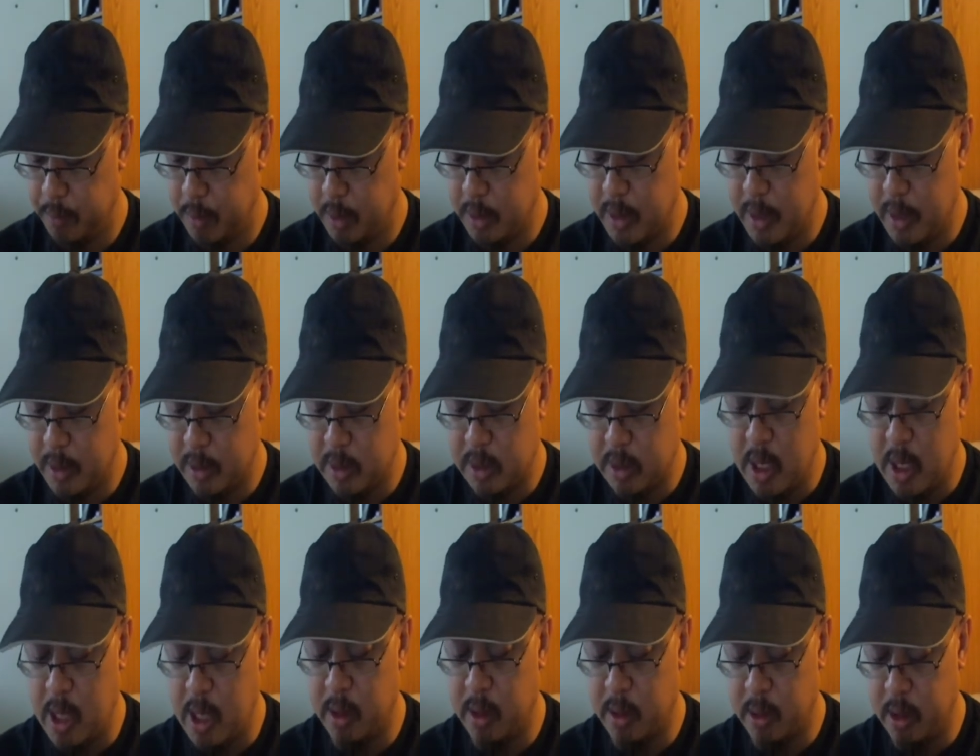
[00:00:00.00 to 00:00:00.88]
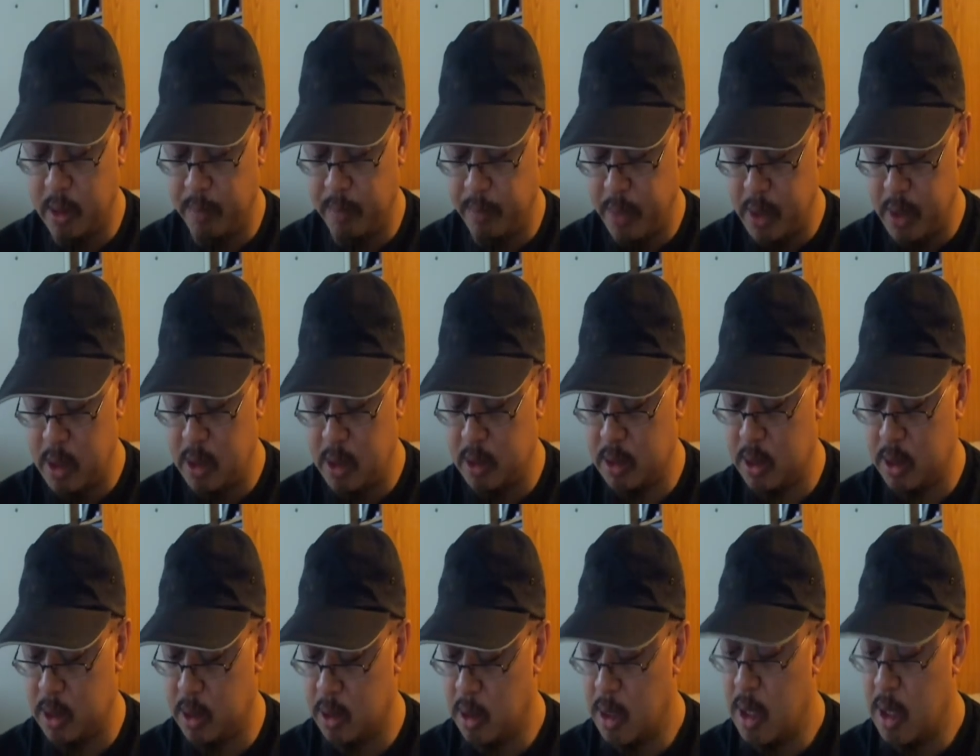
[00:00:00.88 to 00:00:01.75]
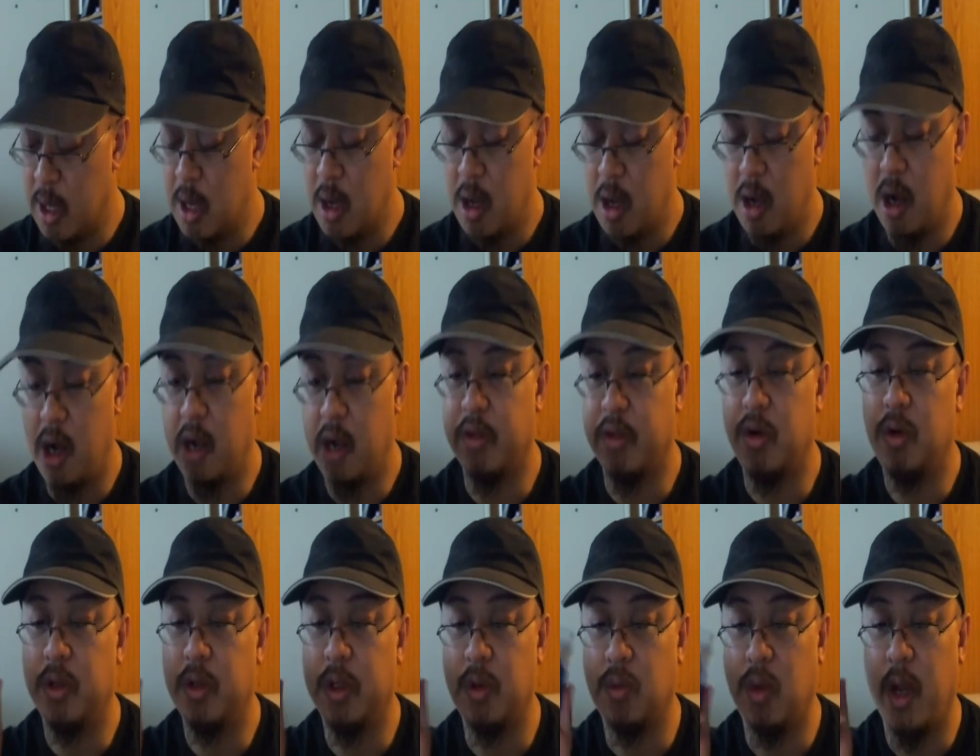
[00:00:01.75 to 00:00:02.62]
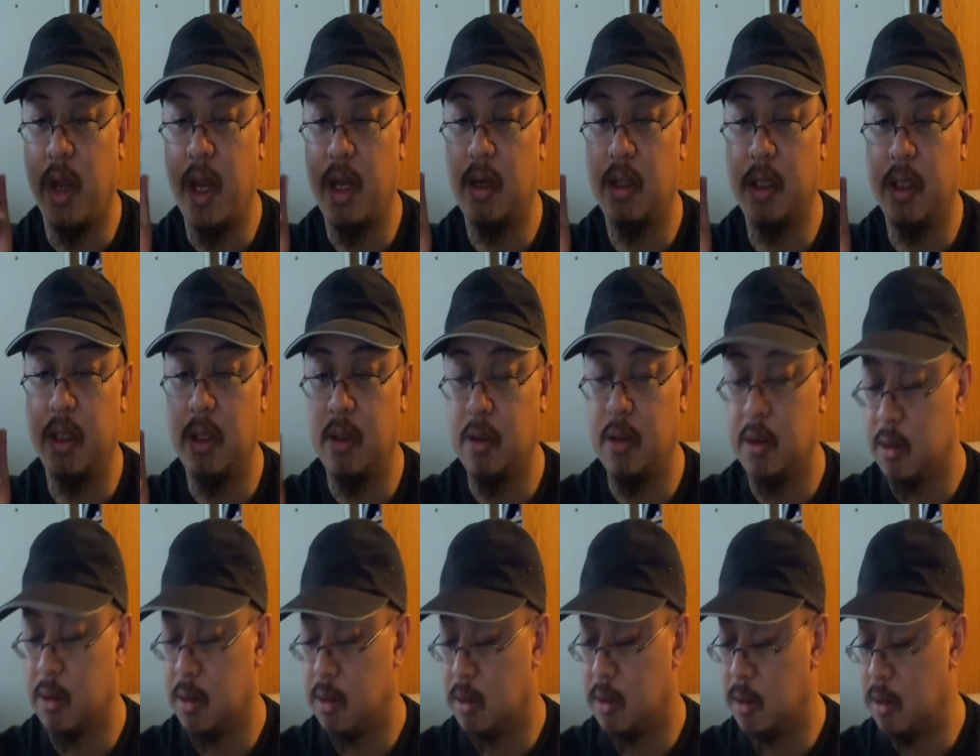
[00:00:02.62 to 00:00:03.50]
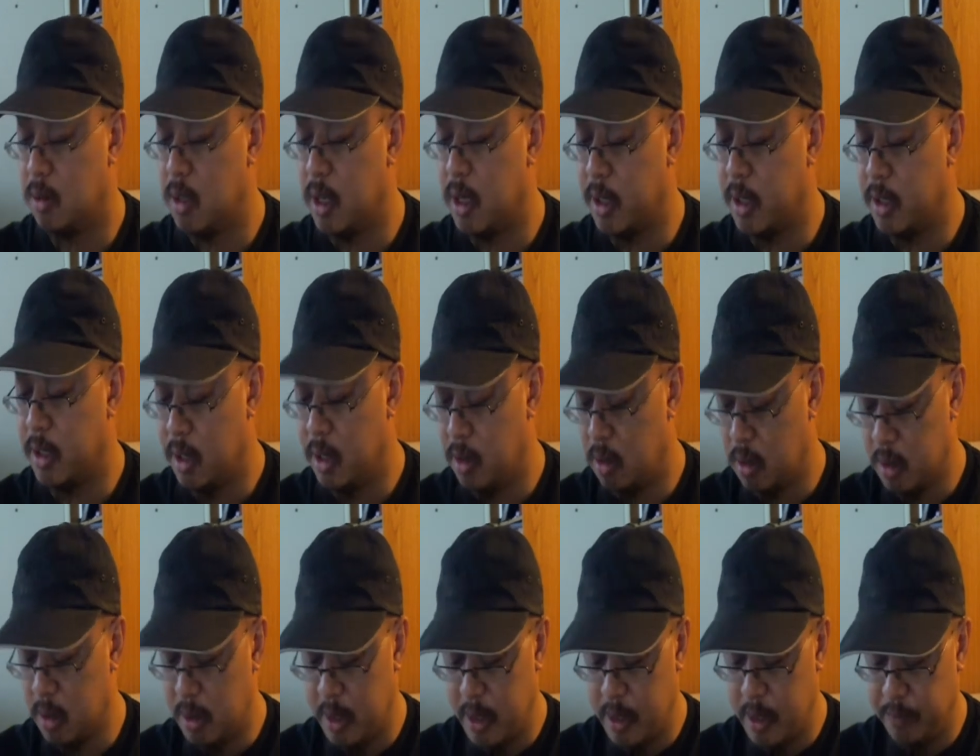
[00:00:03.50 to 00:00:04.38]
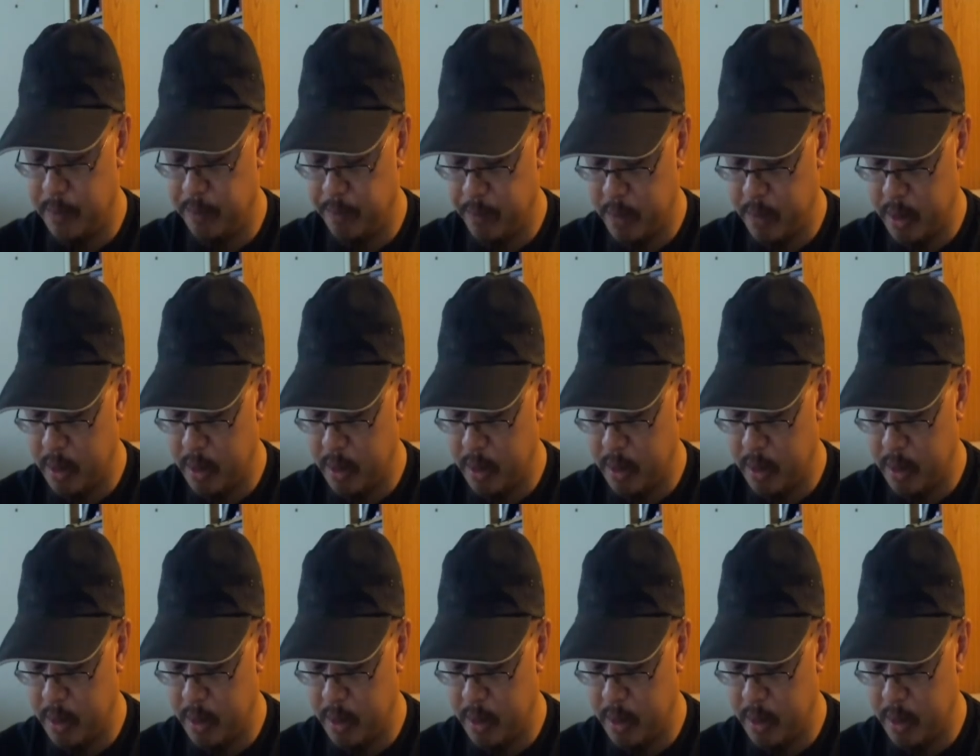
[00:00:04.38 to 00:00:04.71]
Again, solidly built. The only rattling that I hear, again,